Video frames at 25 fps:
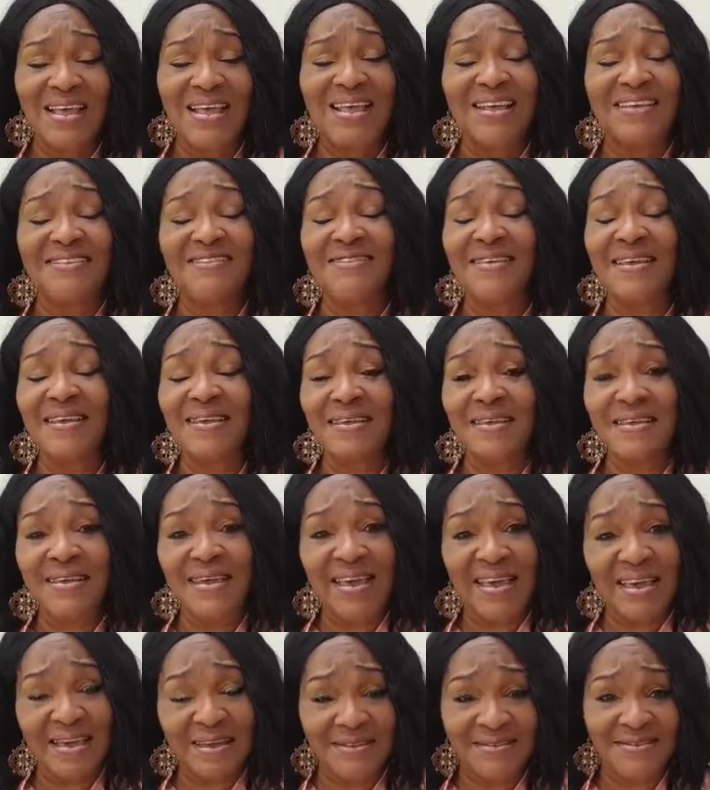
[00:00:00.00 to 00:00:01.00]
I say
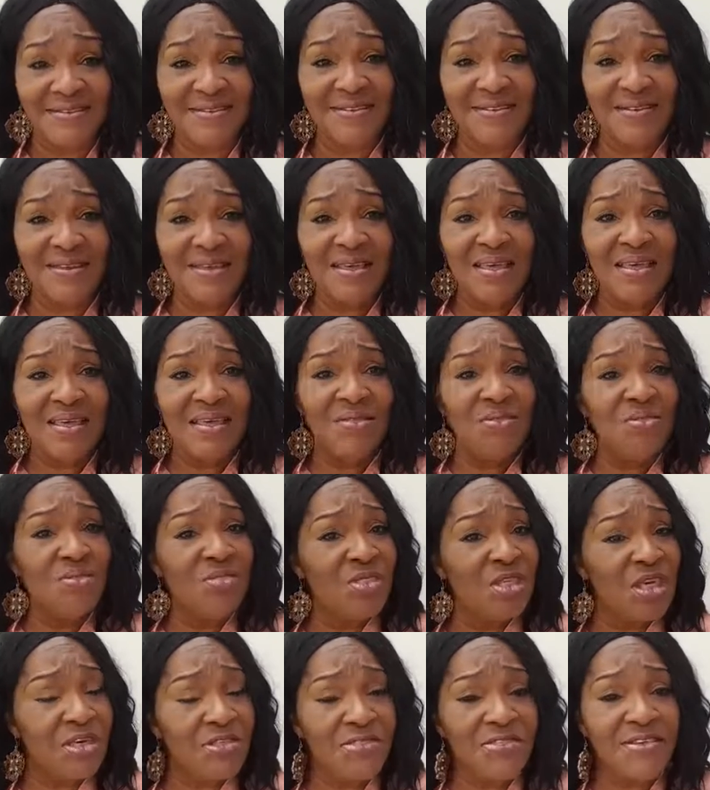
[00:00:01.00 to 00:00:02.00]
yet,
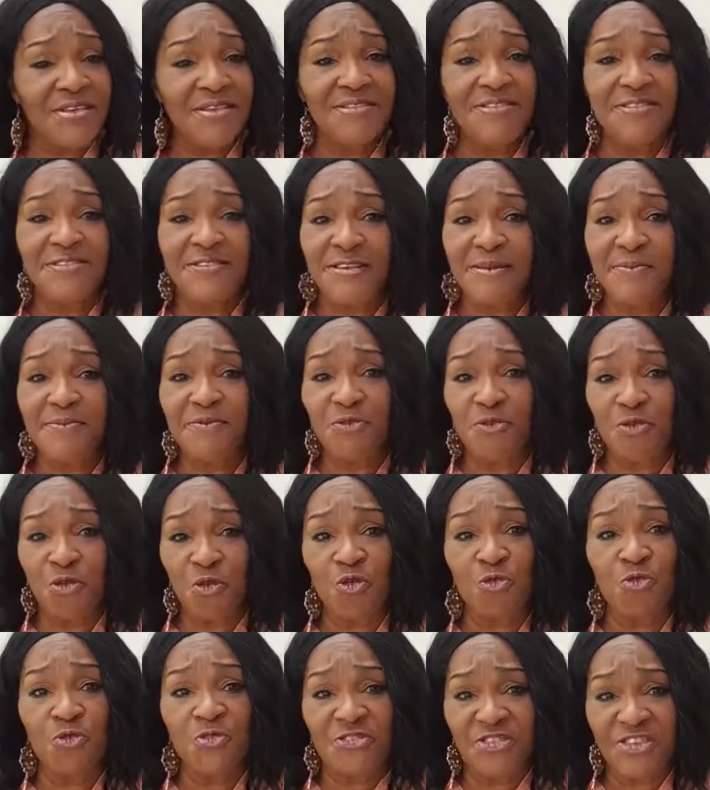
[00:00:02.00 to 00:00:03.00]
nothing seems
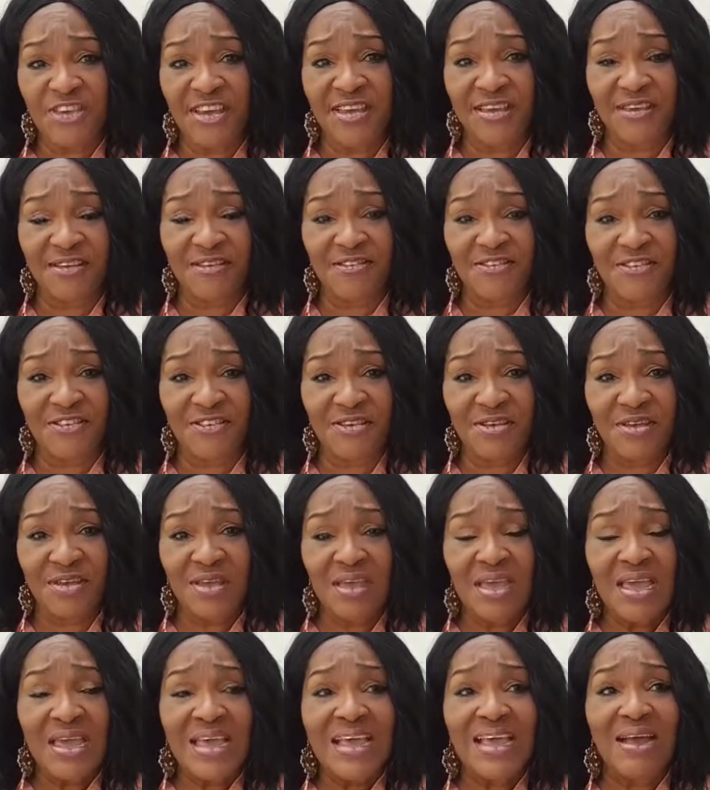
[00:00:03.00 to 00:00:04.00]
to change?
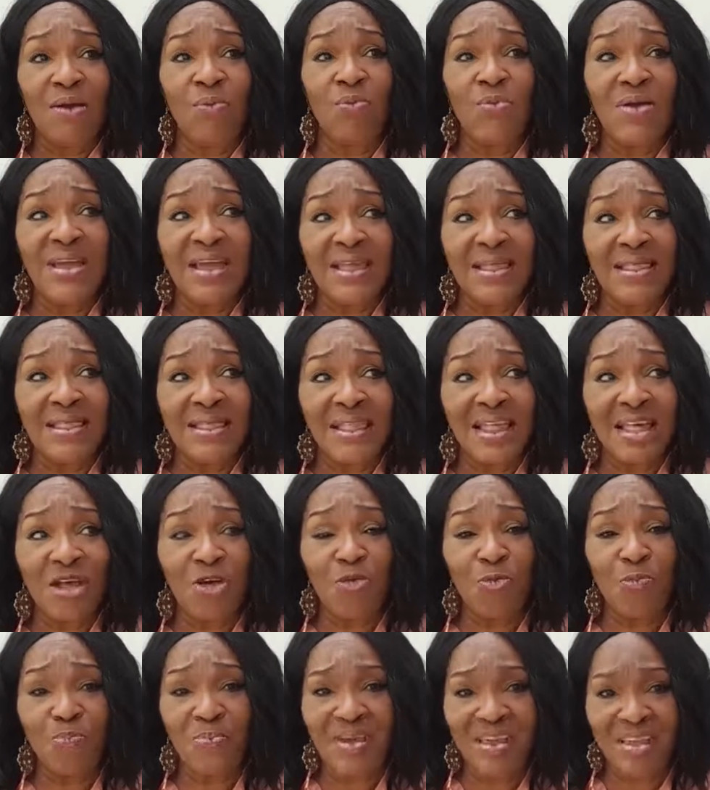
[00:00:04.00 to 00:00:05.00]
And we
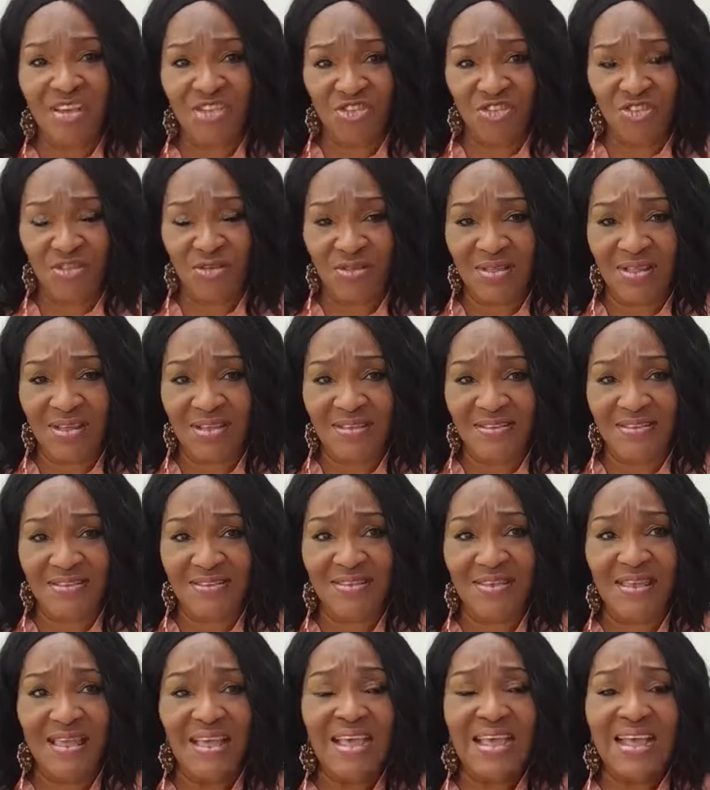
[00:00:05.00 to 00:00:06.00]
allow
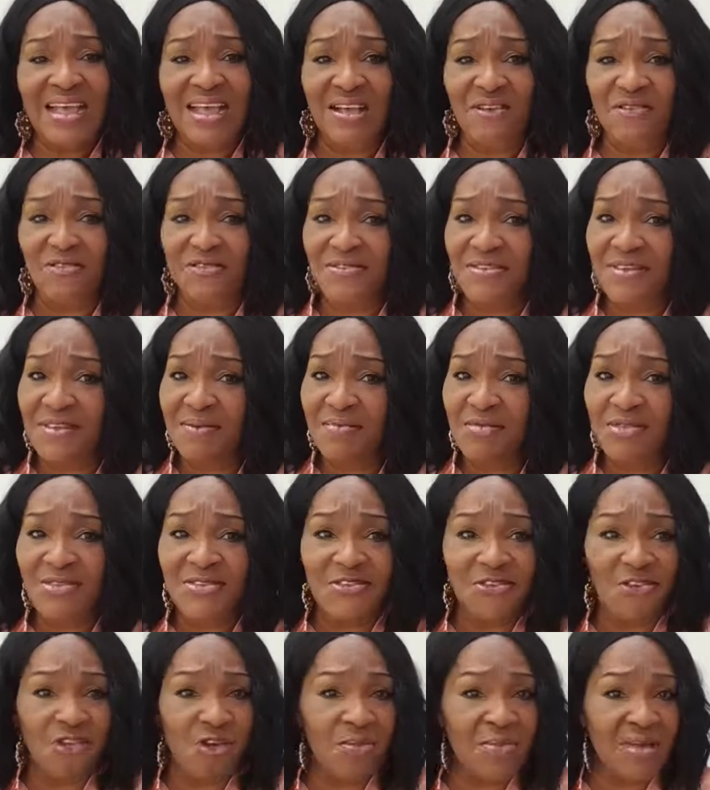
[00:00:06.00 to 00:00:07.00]
pensioners. I've seen
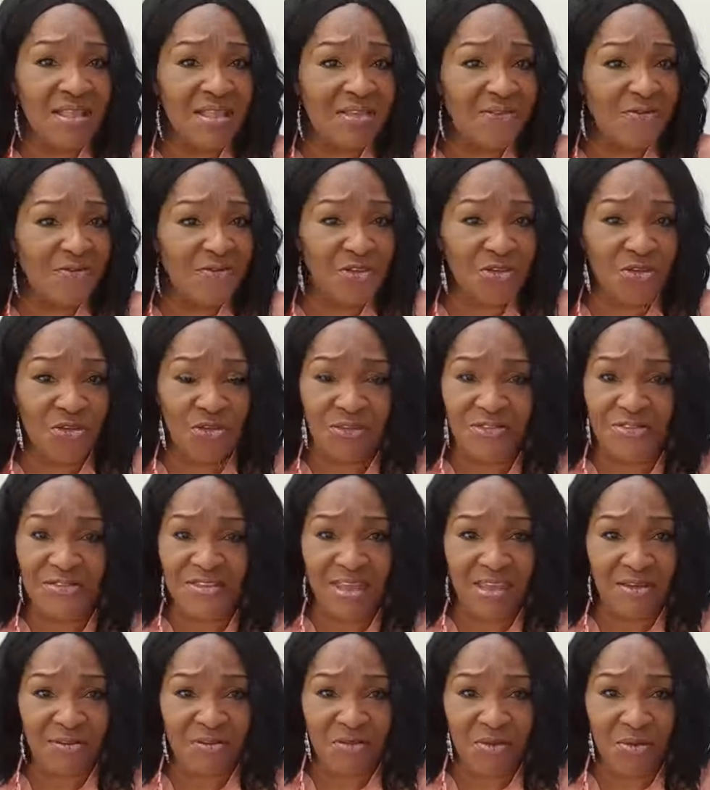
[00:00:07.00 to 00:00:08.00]
so many videos
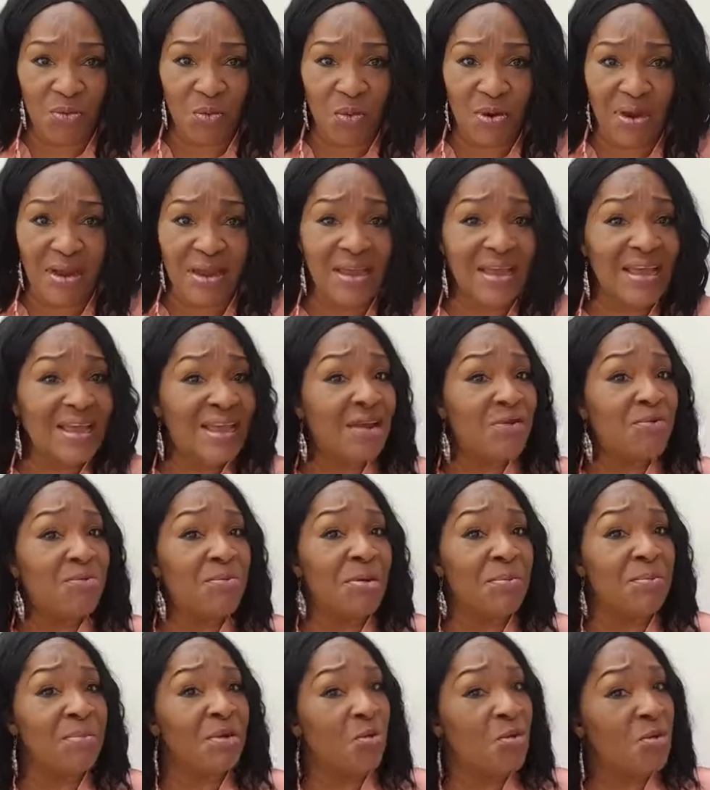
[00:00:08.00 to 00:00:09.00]
everywhere. I
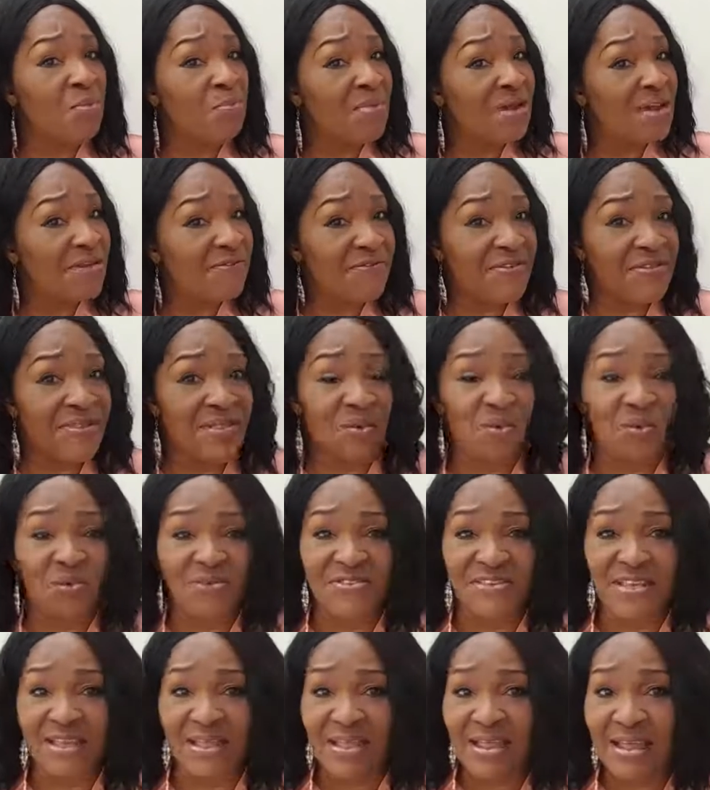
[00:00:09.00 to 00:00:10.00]
remember when my father
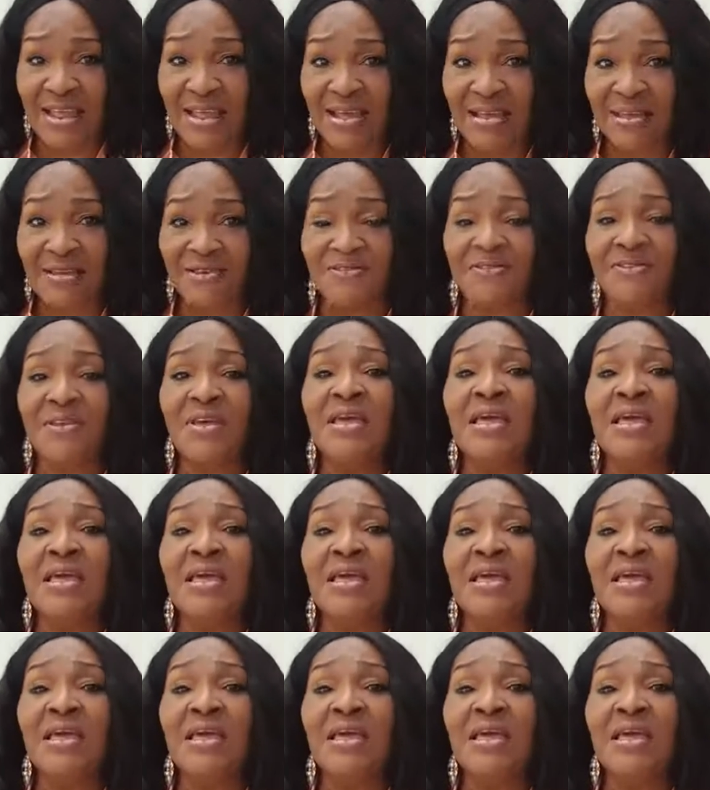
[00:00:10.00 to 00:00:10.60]
was alive,